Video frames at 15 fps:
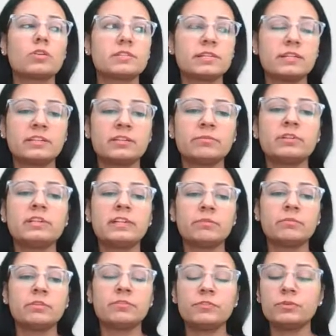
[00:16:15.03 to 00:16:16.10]
Oseltamivir,
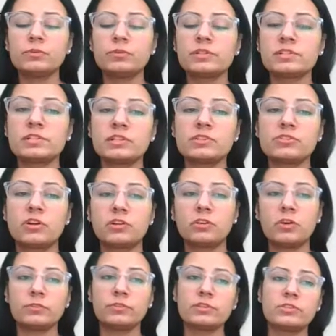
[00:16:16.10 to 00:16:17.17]
Tamiflu is the drug
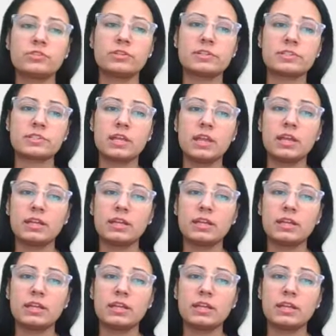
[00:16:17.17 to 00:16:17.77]
of the choice.